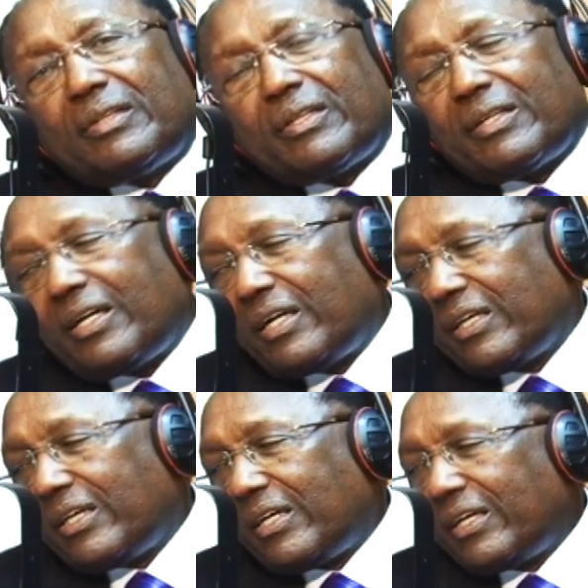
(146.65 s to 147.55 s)

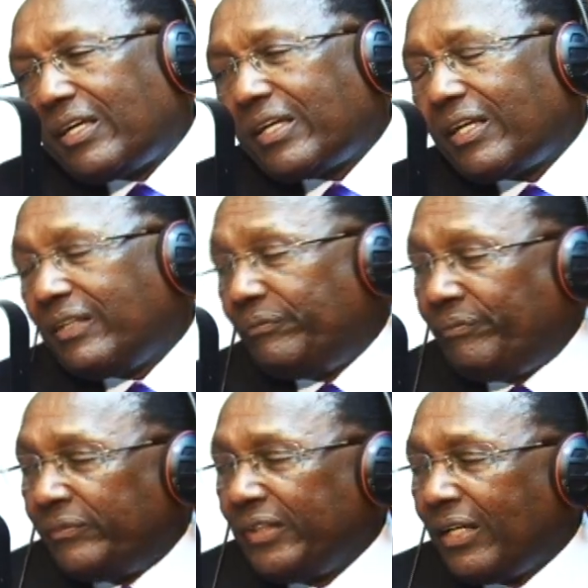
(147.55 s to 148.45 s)
I
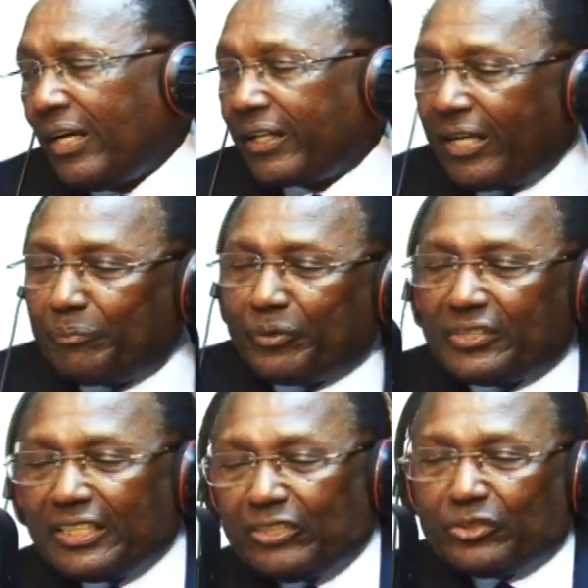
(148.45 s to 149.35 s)
can
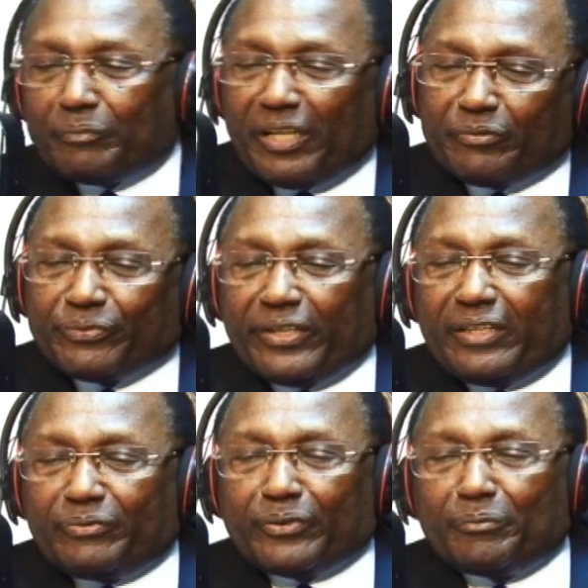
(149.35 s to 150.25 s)
position my
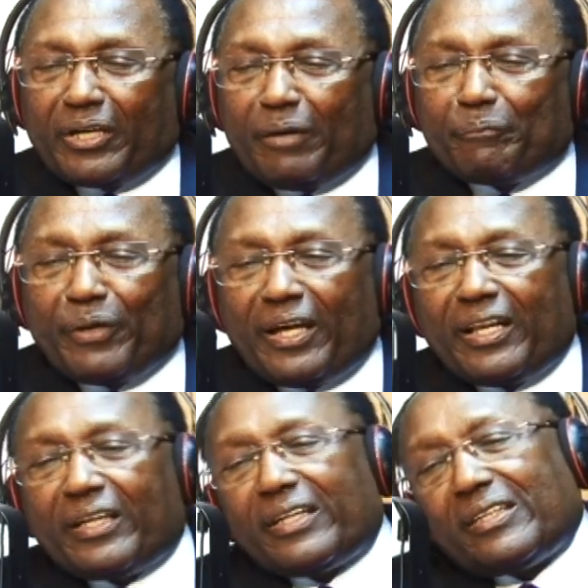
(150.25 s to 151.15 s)
friend from
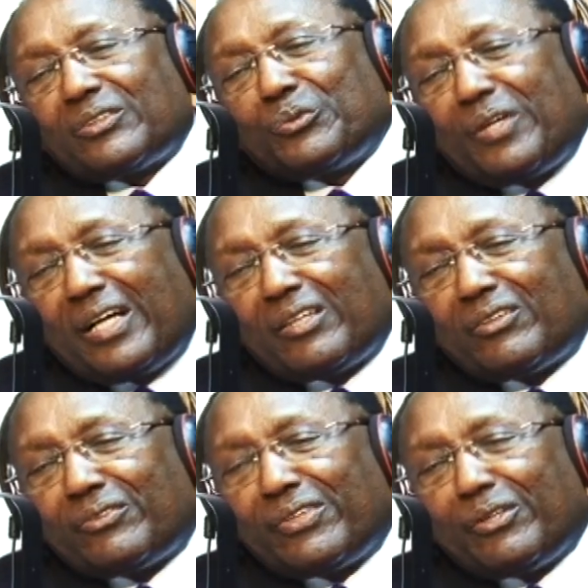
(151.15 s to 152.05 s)
Kampala as
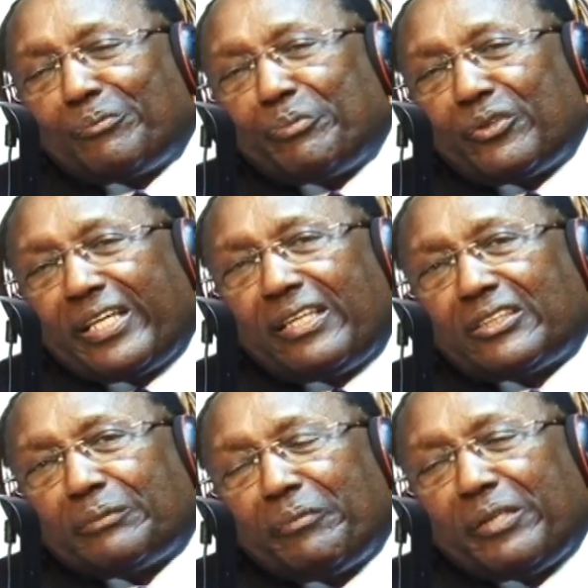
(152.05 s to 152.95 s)
one of the
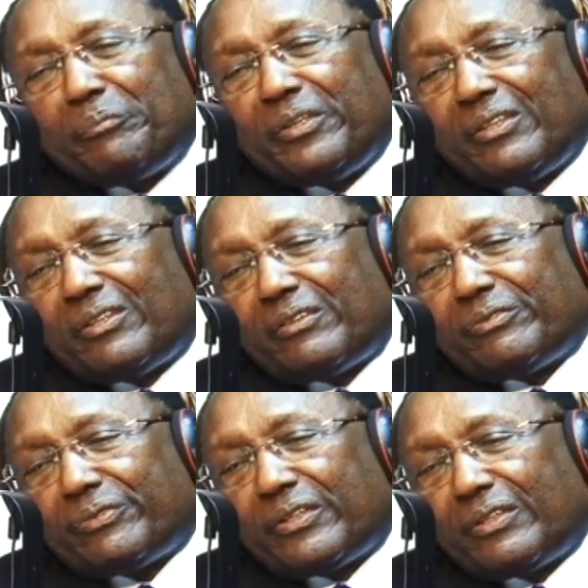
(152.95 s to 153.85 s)
opponents maybe
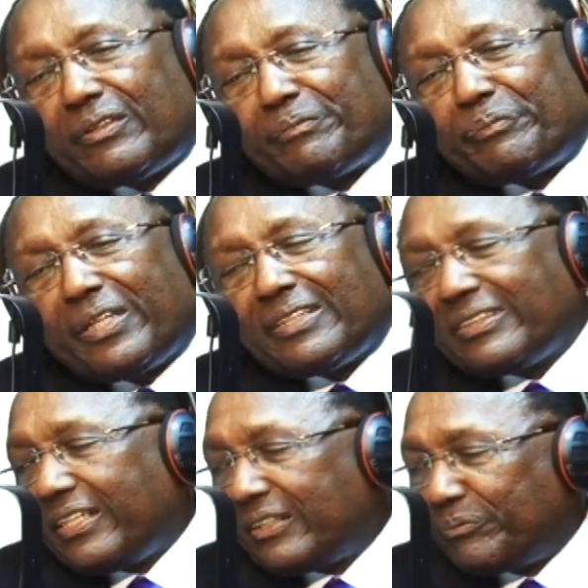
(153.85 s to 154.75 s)
of
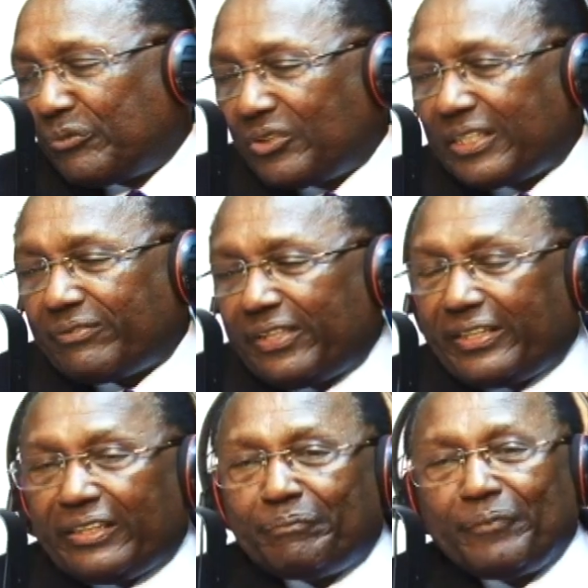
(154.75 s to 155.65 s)
President
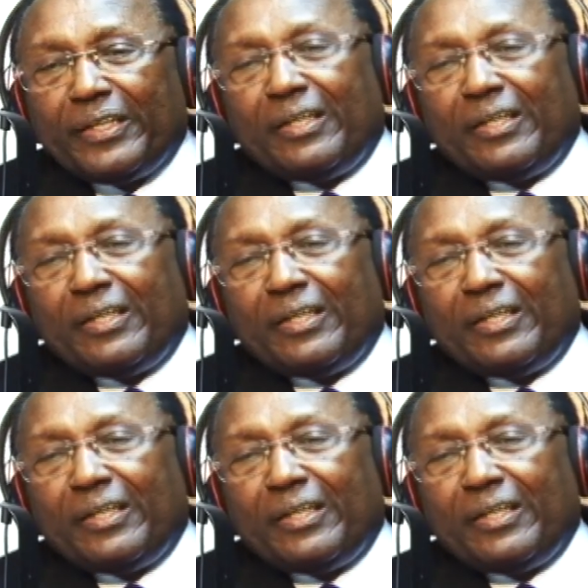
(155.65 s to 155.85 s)
Museveni.